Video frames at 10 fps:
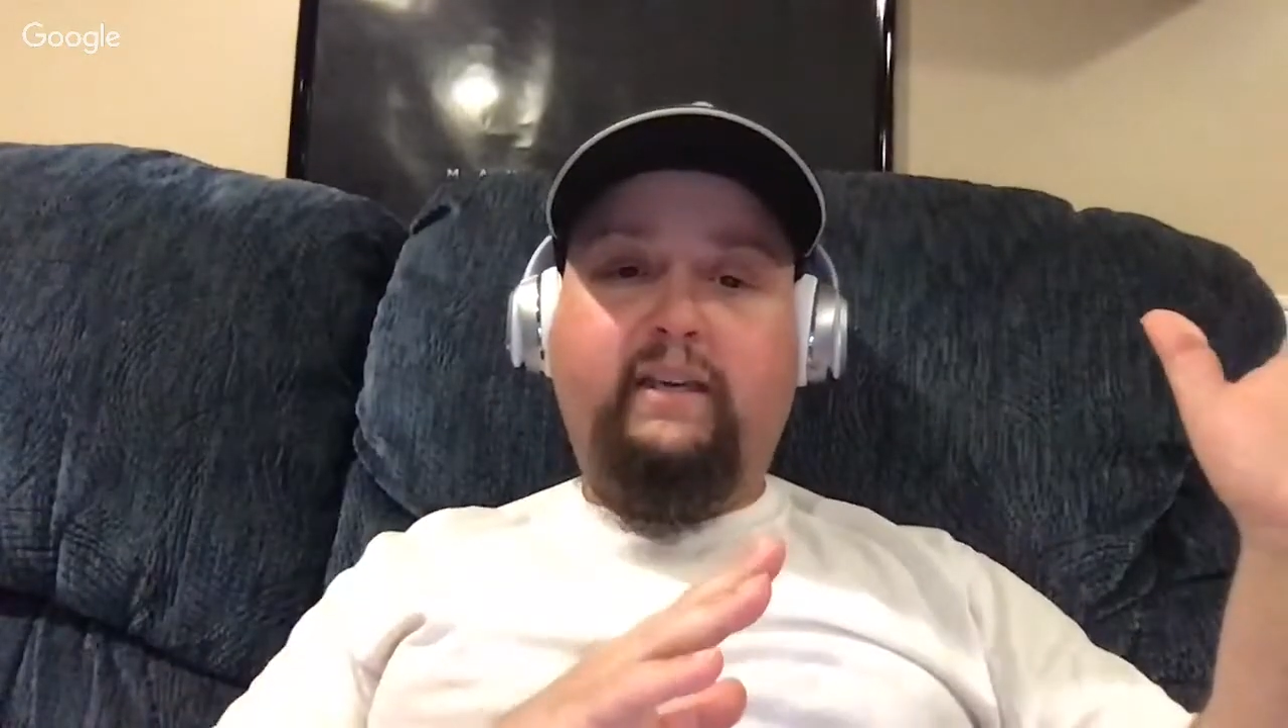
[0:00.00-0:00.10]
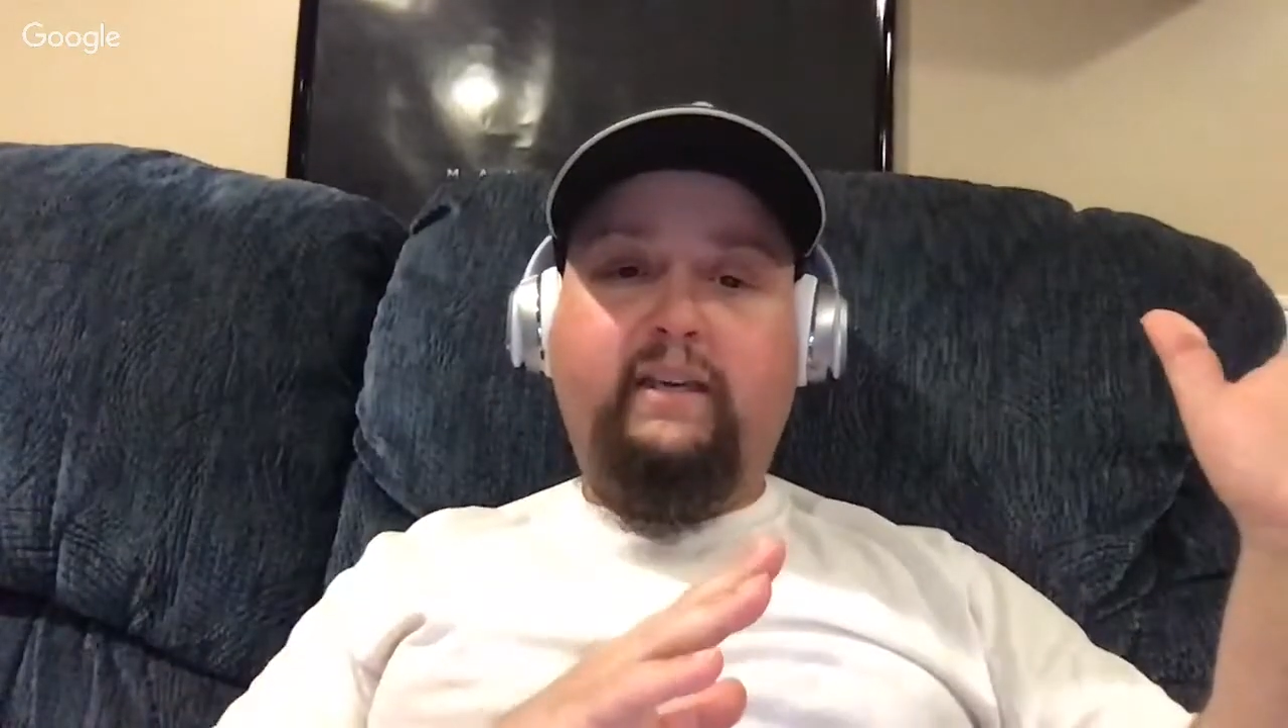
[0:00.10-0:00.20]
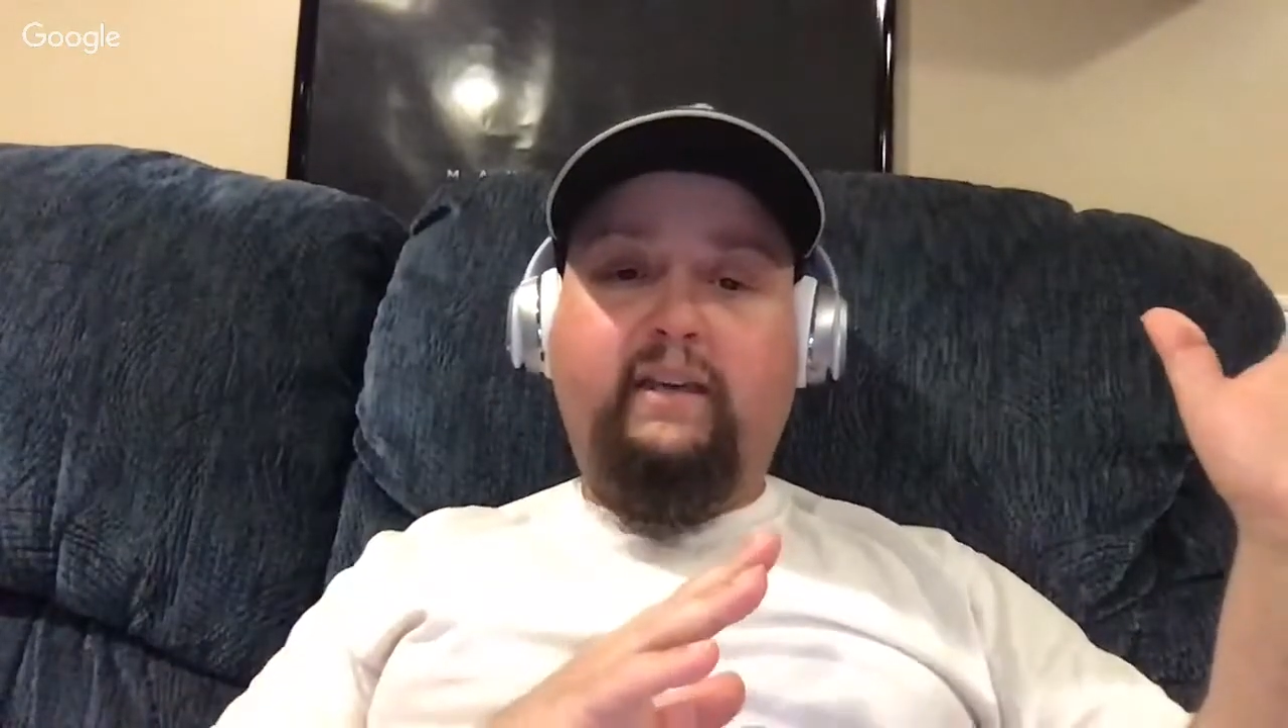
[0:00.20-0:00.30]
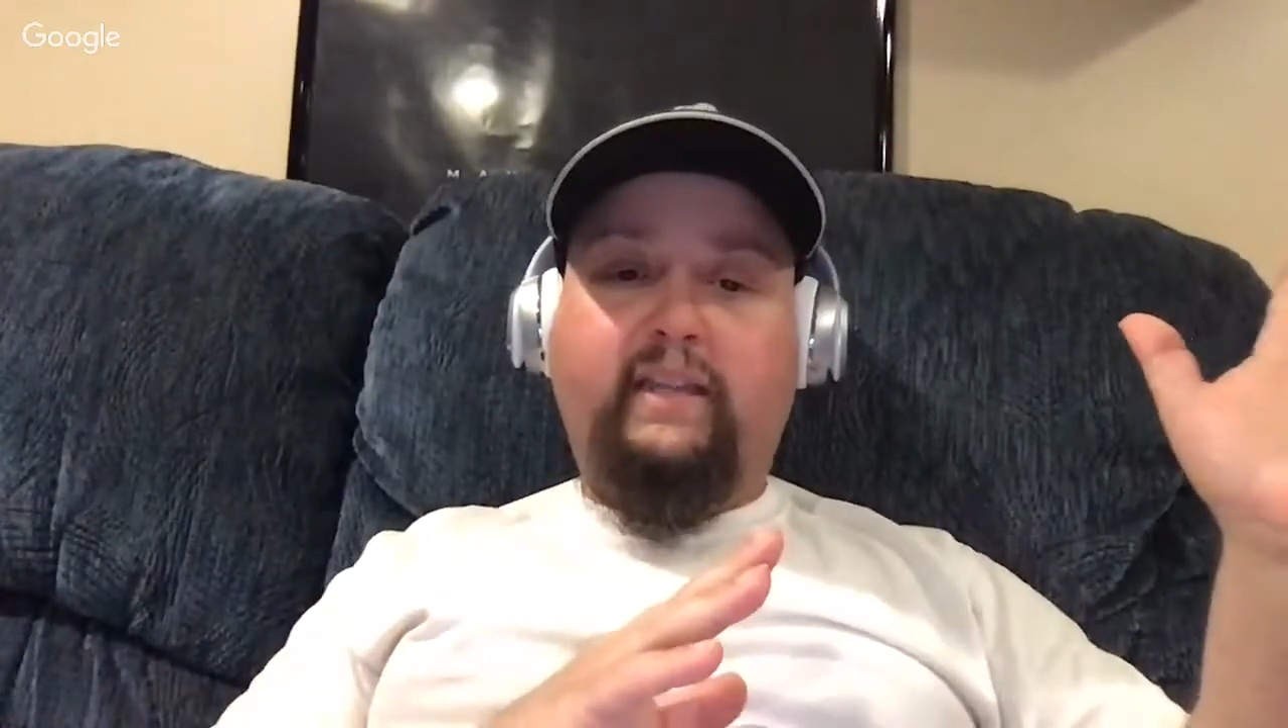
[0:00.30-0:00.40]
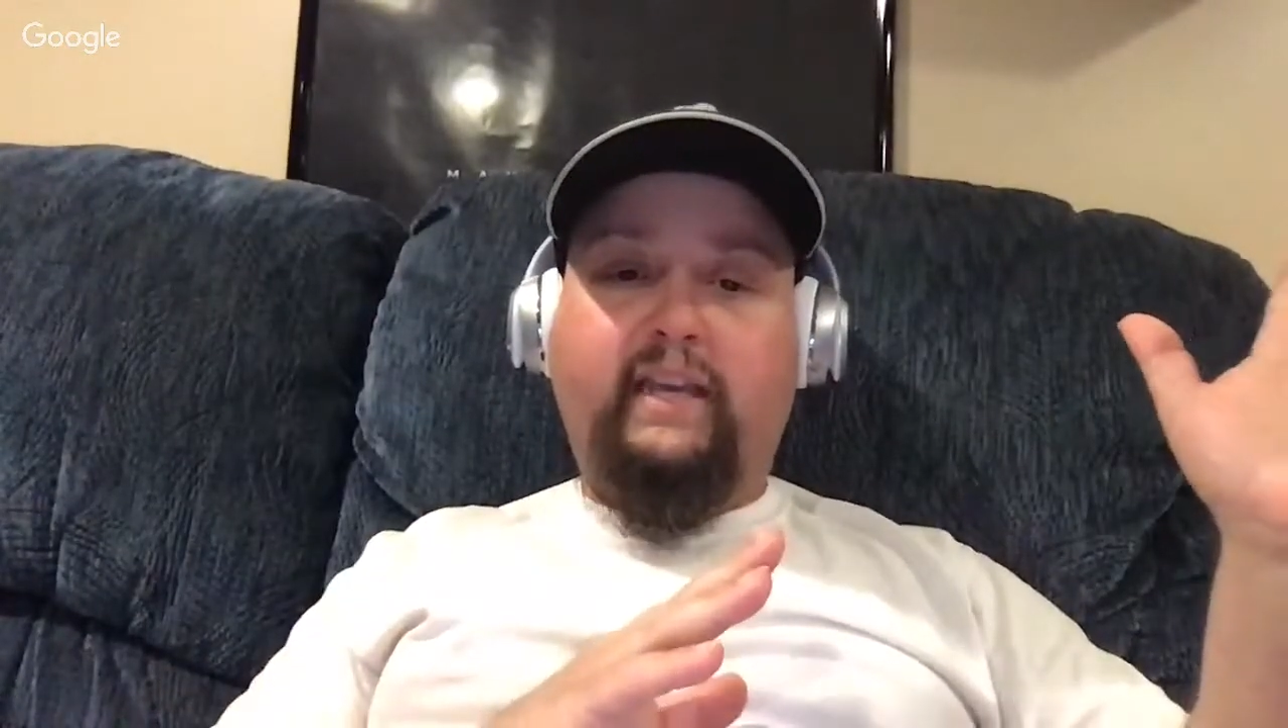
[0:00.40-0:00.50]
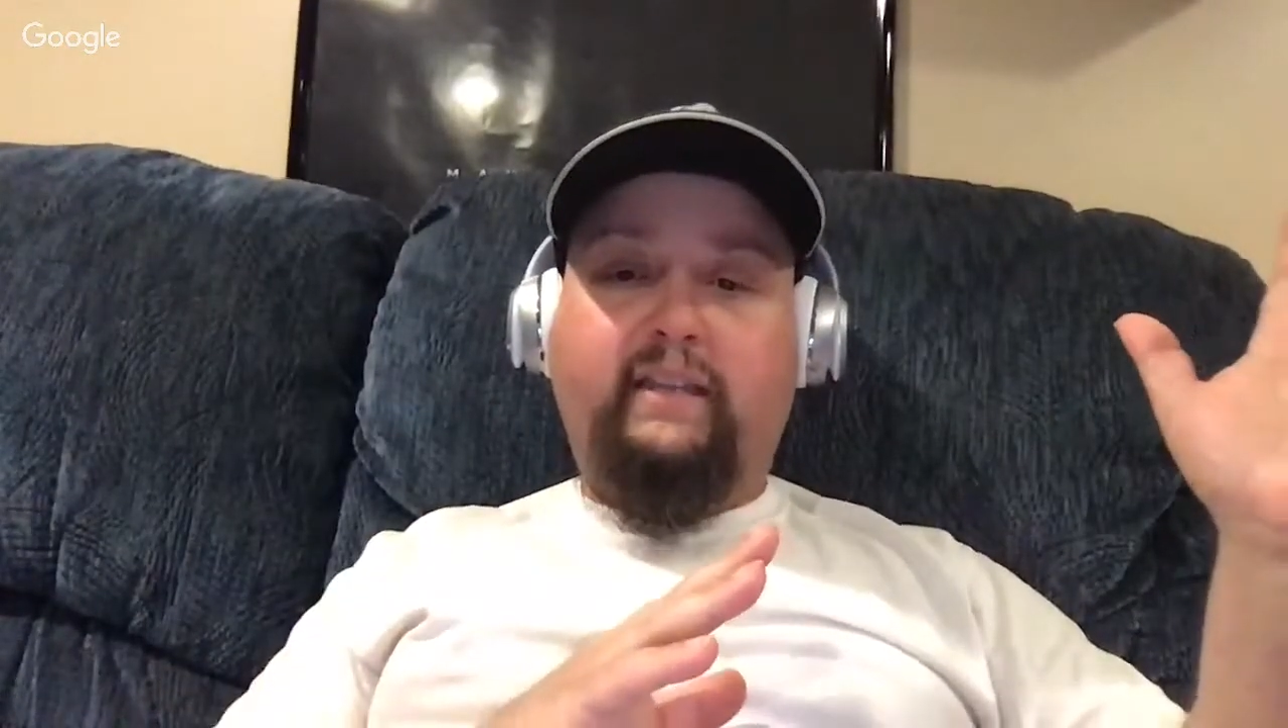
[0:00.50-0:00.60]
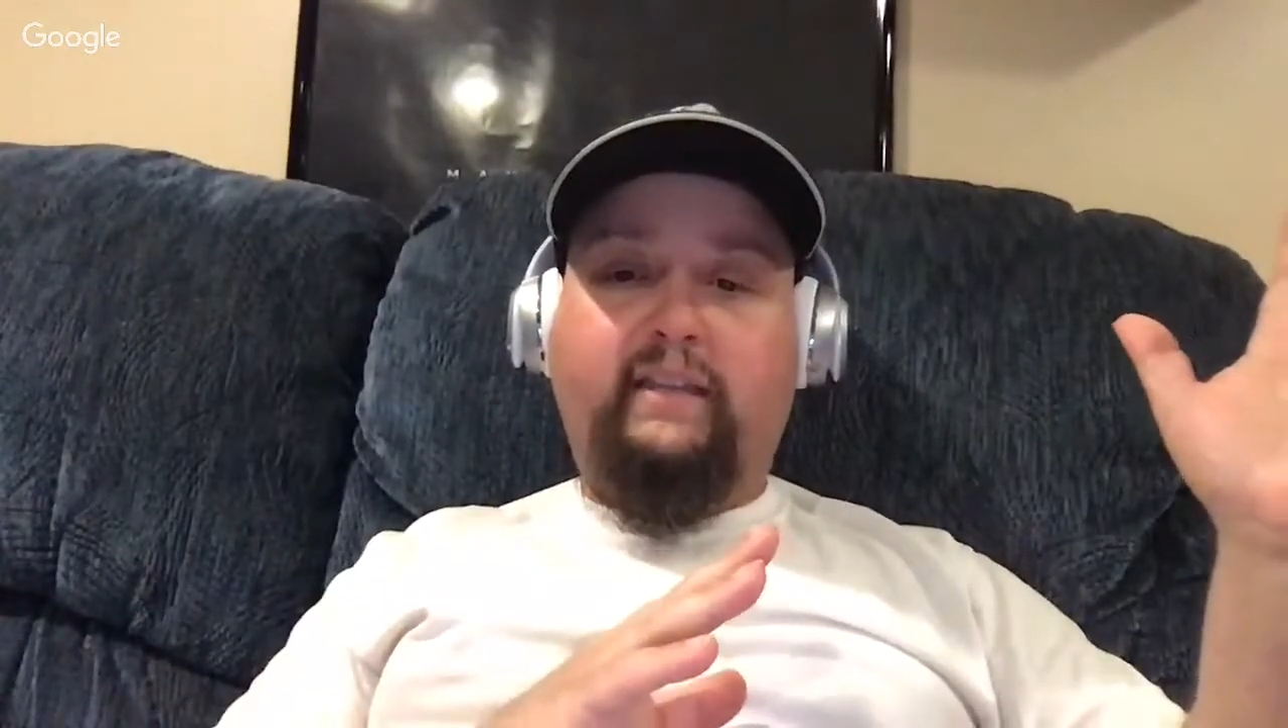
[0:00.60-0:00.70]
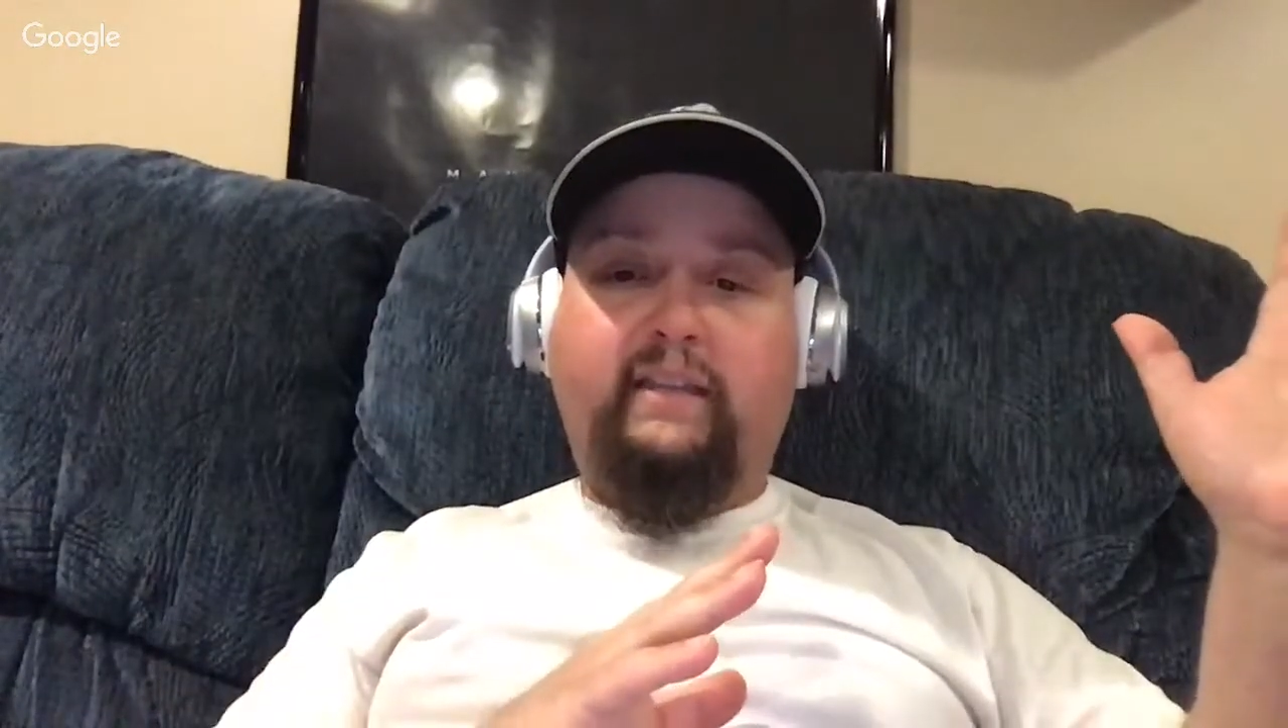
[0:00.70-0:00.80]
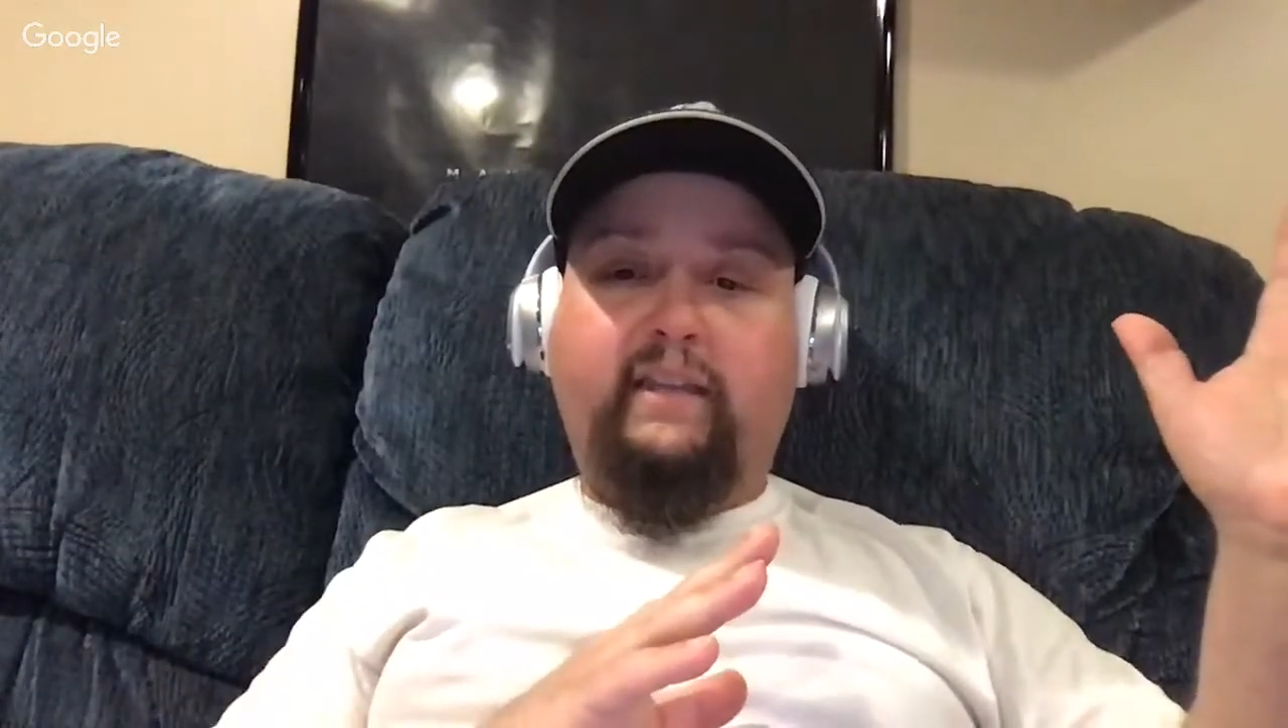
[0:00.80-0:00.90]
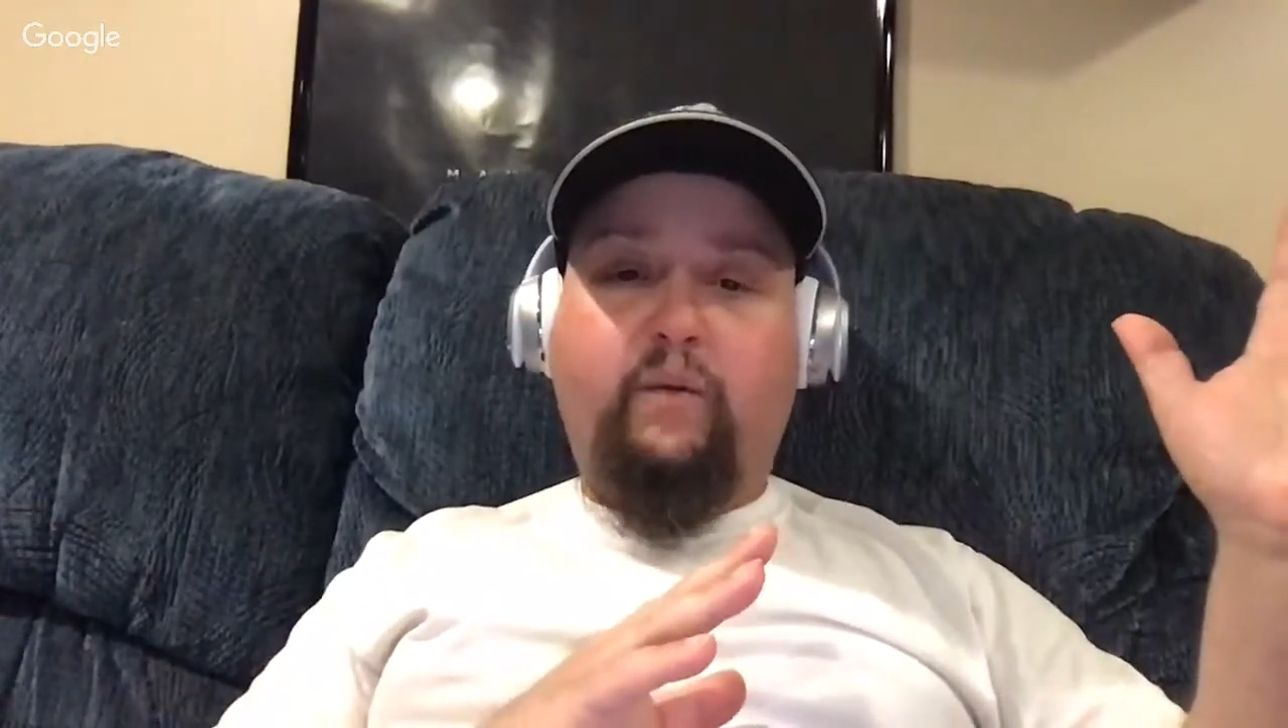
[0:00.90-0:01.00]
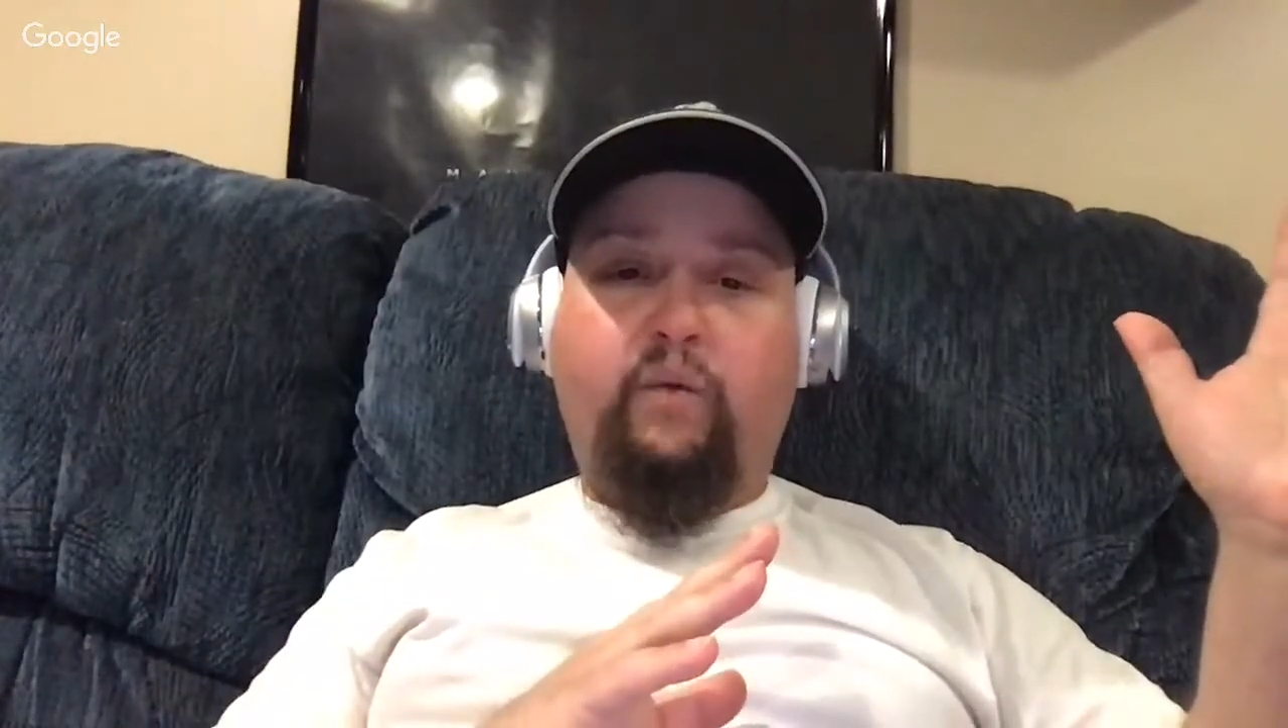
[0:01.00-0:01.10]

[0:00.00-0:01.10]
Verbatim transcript: that that where she